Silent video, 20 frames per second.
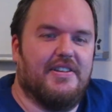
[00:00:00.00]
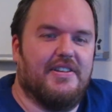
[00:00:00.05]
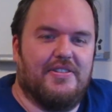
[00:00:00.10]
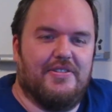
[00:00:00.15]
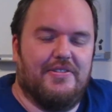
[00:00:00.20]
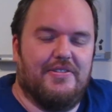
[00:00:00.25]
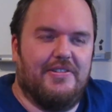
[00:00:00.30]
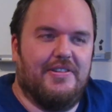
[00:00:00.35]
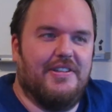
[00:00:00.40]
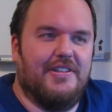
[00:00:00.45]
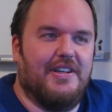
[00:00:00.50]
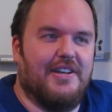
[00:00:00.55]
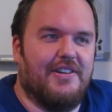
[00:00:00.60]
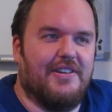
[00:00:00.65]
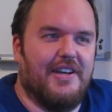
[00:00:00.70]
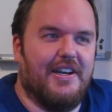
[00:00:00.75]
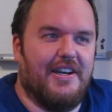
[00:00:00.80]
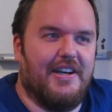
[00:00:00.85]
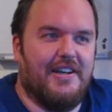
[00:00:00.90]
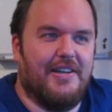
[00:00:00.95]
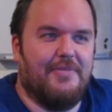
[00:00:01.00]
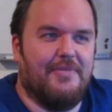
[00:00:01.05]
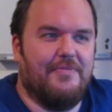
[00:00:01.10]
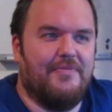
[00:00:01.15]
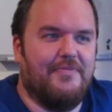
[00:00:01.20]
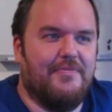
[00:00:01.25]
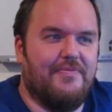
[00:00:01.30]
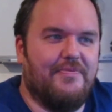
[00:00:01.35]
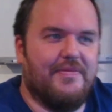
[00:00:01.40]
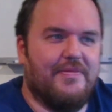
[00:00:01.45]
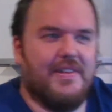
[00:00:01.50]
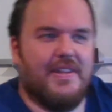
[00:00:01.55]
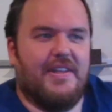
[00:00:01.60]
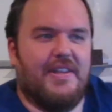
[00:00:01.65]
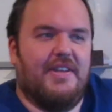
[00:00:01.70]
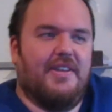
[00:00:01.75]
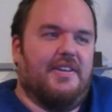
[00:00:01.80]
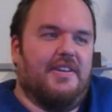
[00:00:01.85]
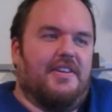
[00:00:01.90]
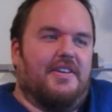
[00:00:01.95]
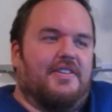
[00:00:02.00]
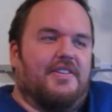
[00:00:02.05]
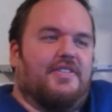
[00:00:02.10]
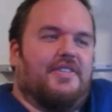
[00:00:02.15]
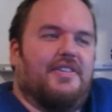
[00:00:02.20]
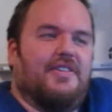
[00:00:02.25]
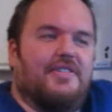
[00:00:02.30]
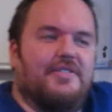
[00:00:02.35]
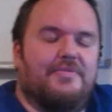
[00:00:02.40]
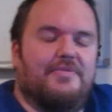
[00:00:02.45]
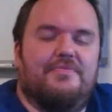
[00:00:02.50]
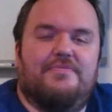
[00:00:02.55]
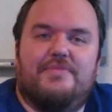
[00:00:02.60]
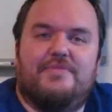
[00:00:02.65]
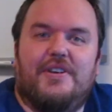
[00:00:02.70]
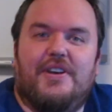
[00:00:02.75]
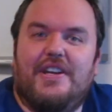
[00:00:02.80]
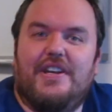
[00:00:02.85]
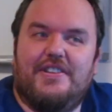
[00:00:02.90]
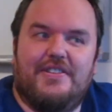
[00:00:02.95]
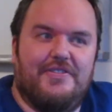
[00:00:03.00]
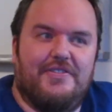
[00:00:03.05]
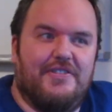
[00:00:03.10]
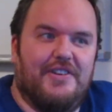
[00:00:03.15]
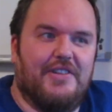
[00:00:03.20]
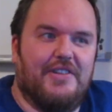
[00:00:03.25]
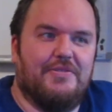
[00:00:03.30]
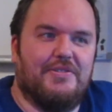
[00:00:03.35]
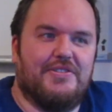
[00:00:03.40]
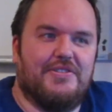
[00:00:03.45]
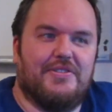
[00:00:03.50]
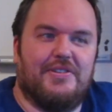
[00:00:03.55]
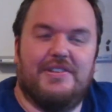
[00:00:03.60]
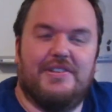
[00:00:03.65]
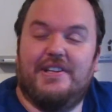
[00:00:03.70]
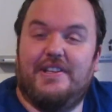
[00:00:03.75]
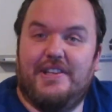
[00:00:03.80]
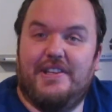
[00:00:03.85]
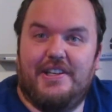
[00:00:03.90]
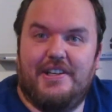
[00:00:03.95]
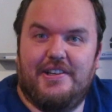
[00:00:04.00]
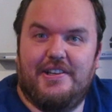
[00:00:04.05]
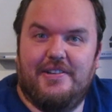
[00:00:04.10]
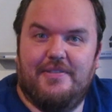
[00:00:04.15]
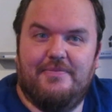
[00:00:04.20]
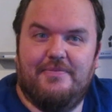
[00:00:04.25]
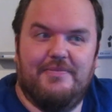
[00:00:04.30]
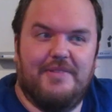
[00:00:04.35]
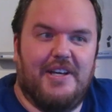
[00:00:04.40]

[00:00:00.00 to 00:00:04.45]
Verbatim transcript: Cool, alright, um, so, you know, I had some fun with storytelling here.